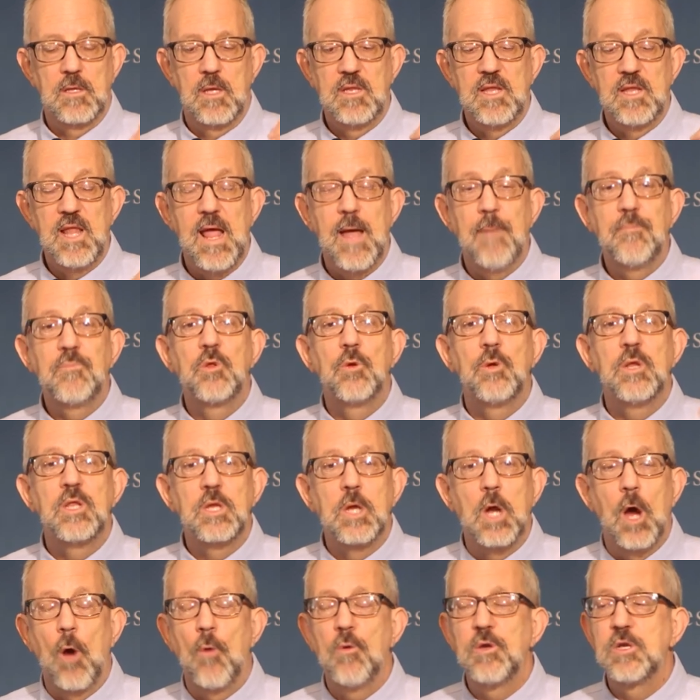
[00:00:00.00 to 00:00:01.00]
attempt to
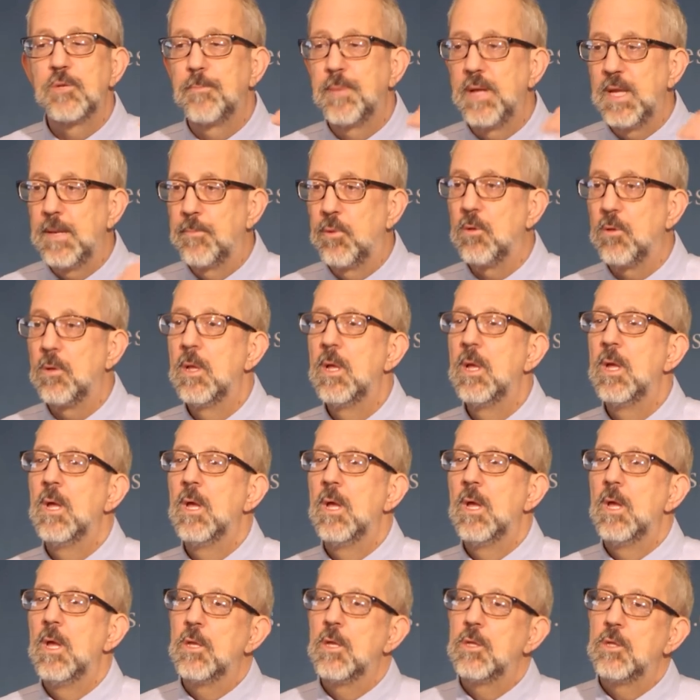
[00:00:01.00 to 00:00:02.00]
encourage people
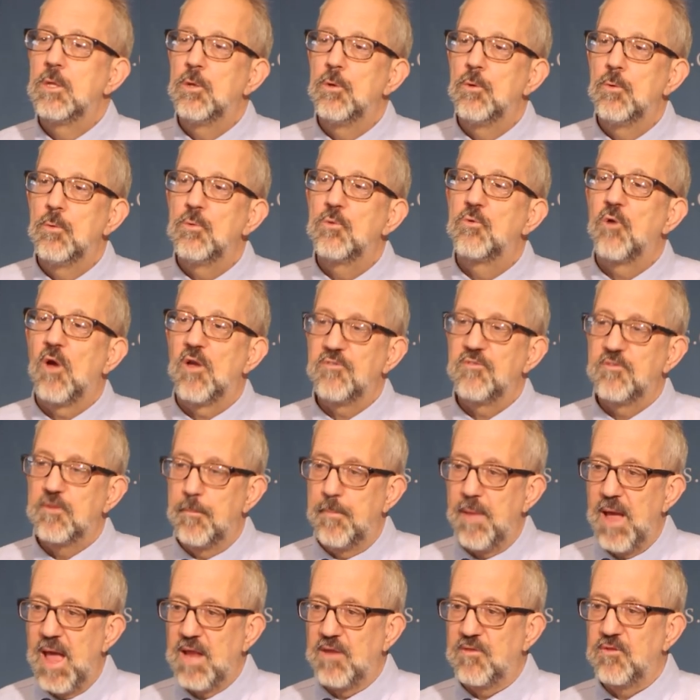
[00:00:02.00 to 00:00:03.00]
to trust
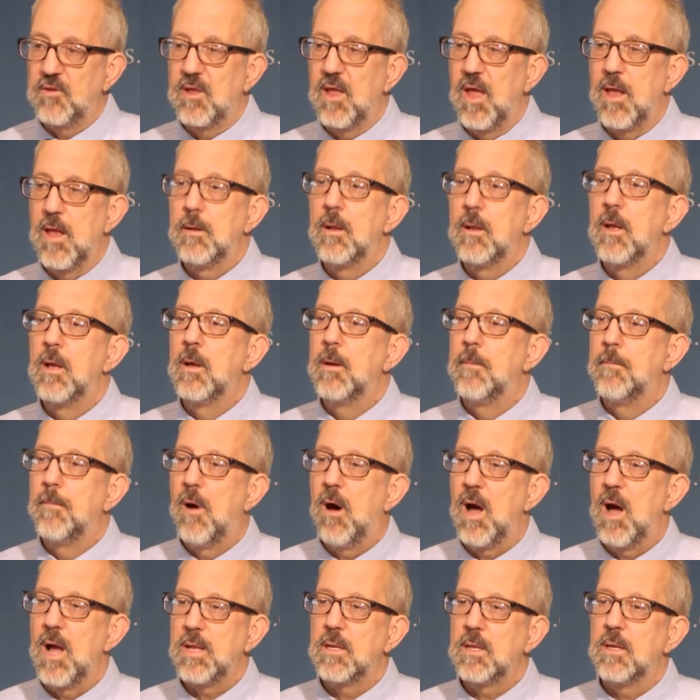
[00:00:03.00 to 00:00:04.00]
the banks again
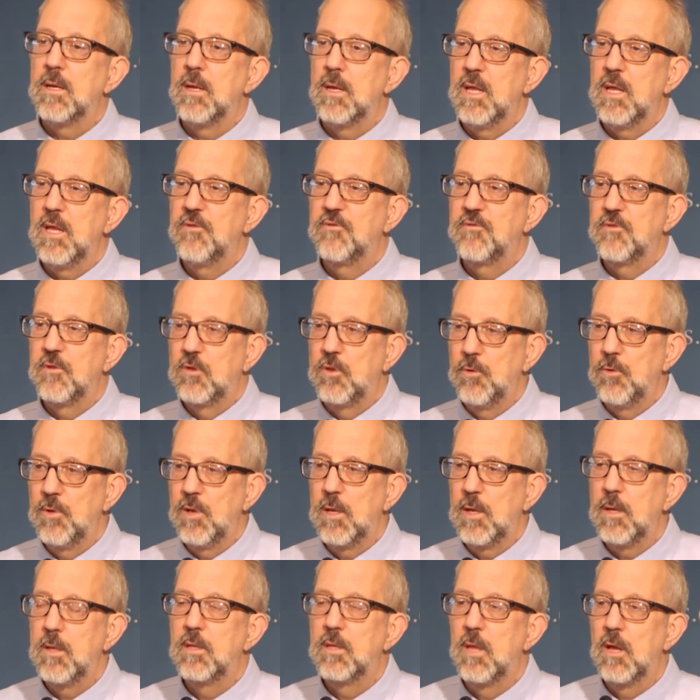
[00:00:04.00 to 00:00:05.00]
by
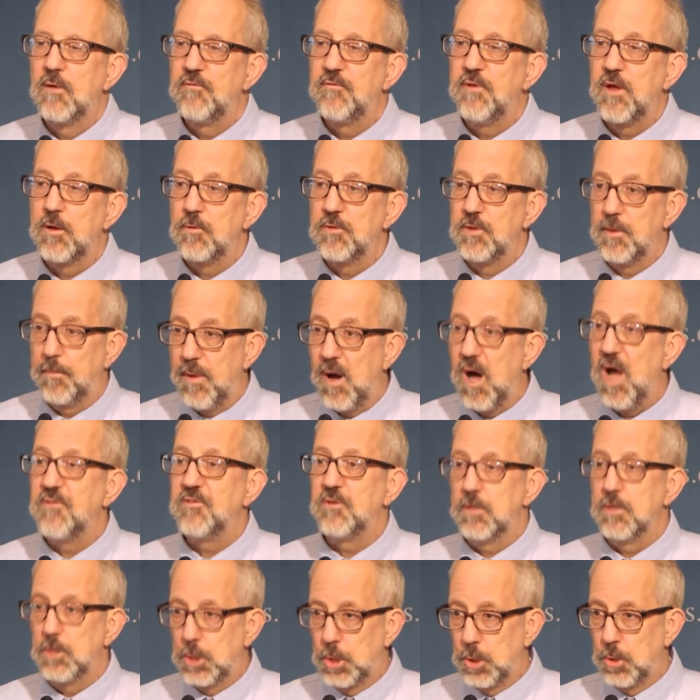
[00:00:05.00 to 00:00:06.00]
instituting a federal
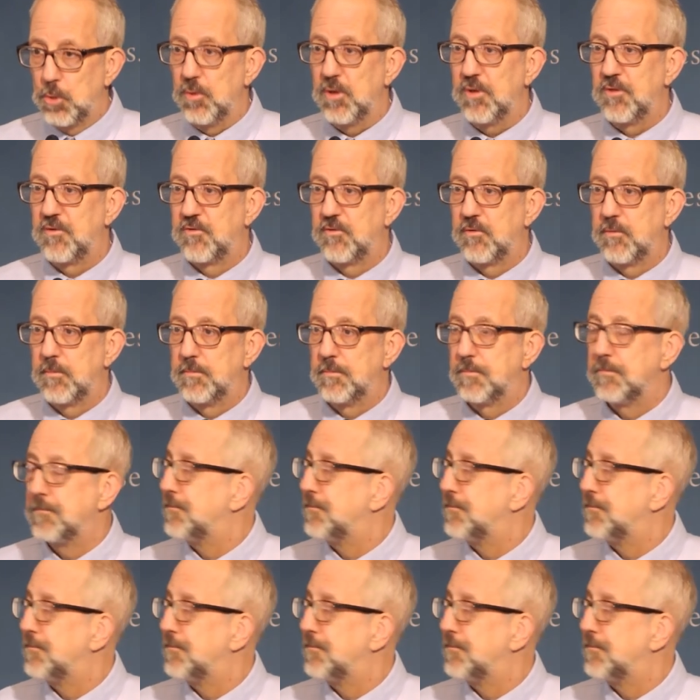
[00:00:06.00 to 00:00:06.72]
deposit insurance.